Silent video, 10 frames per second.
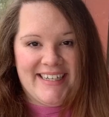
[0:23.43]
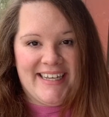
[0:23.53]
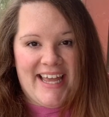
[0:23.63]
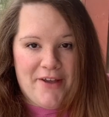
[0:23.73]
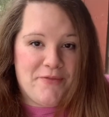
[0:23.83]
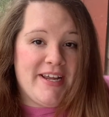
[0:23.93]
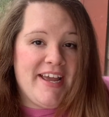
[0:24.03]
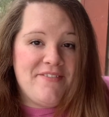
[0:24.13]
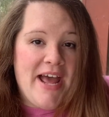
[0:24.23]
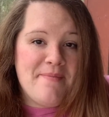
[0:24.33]
If we
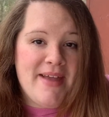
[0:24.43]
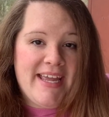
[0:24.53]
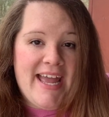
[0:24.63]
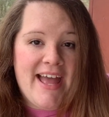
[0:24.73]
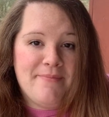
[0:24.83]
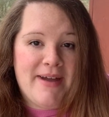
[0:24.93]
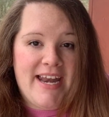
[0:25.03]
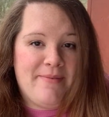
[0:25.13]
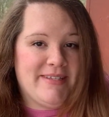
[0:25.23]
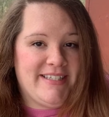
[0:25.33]
have not met yet, my
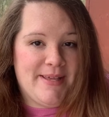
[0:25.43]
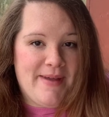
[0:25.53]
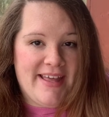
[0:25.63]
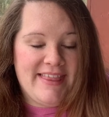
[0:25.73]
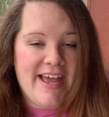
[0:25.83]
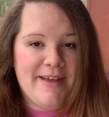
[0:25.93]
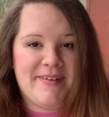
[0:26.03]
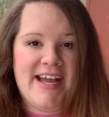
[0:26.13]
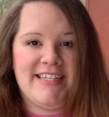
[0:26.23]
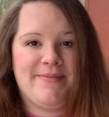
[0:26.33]
name is Samantha. My
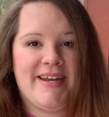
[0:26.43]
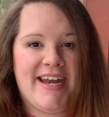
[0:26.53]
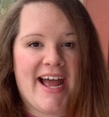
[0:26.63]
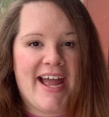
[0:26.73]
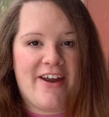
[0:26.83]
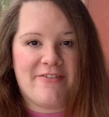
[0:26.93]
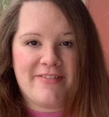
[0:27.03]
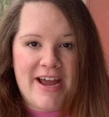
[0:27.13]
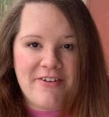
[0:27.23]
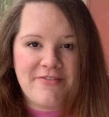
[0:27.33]
husband and I are
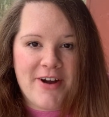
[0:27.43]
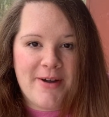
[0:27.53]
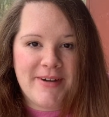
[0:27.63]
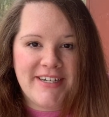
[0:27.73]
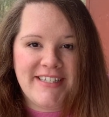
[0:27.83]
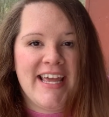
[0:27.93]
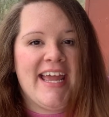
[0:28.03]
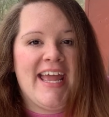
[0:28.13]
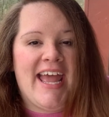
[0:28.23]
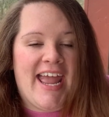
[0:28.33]
flower farmers
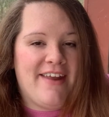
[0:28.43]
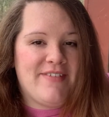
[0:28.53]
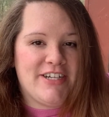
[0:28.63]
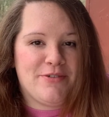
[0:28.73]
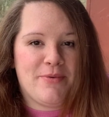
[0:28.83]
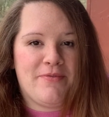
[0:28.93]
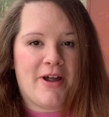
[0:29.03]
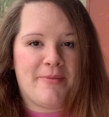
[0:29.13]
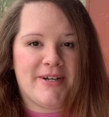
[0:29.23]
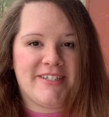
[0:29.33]
and vegetable
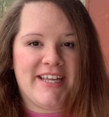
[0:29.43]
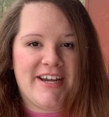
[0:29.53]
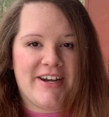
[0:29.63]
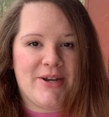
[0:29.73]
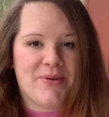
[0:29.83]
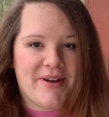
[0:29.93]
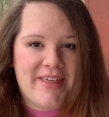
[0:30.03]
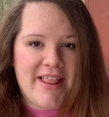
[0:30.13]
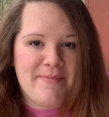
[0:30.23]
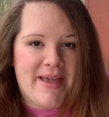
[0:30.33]
farmers here in North
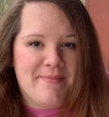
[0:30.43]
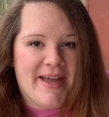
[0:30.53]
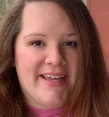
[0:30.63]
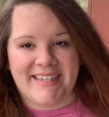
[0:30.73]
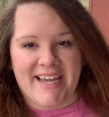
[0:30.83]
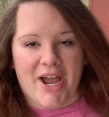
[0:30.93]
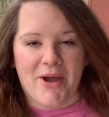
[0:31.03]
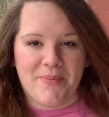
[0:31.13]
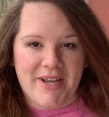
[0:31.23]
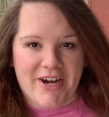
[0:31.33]
Alabama.
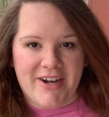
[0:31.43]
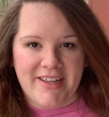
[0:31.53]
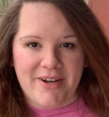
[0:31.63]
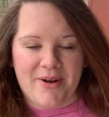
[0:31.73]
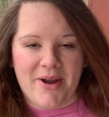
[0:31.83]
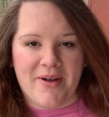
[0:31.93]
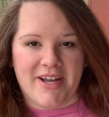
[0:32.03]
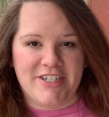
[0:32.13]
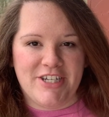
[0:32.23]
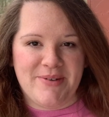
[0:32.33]
We currently grow
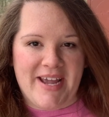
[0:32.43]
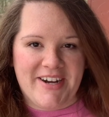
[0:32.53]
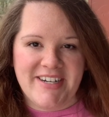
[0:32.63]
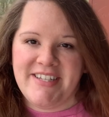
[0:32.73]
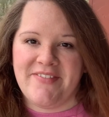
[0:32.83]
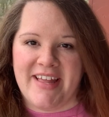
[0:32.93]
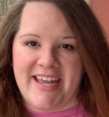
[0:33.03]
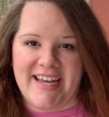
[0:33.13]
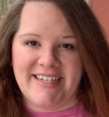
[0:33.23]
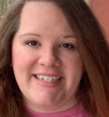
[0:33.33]
on 2 acres of
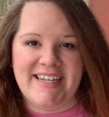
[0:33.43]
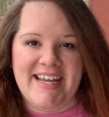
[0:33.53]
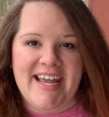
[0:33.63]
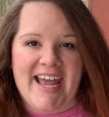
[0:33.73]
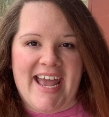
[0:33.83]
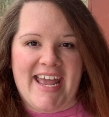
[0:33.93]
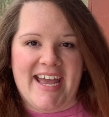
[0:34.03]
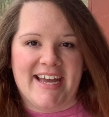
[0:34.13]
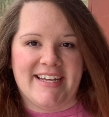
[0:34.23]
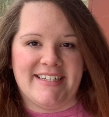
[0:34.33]
land,
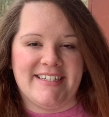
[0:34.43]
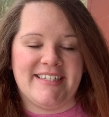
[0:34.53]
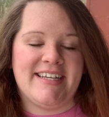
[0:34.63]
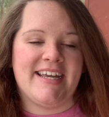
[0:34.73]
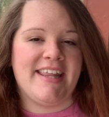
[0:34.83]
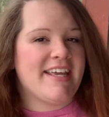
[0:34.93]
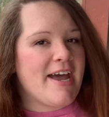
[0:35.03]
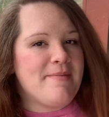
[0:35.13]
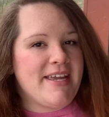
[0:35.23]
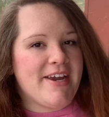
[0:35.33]
and in the
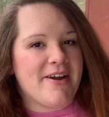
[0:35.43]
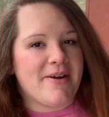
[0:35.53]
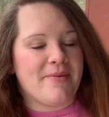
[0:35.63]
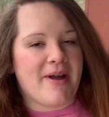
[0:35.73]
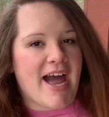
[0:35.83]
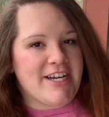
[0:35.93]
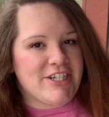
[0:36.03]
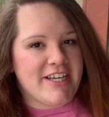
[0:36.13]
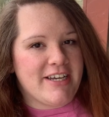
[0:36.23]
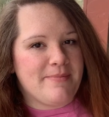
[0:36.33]
coming year, we're actually
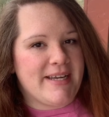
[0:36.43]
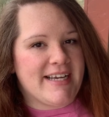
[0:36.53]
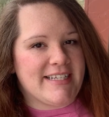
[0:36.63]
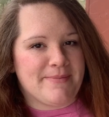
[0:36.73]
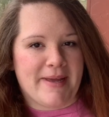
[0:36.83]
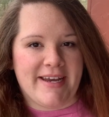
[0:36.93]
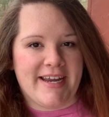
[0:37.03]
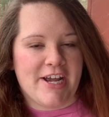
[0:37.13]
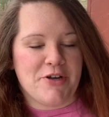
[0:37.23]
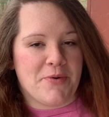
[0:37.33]
going to be
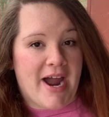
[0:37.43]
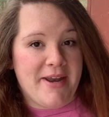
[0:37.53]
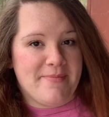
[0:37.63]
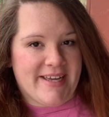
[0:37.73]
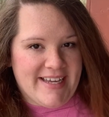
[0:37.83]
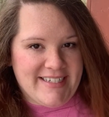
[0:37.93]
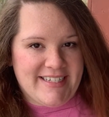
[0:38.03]
expanding quite a bit,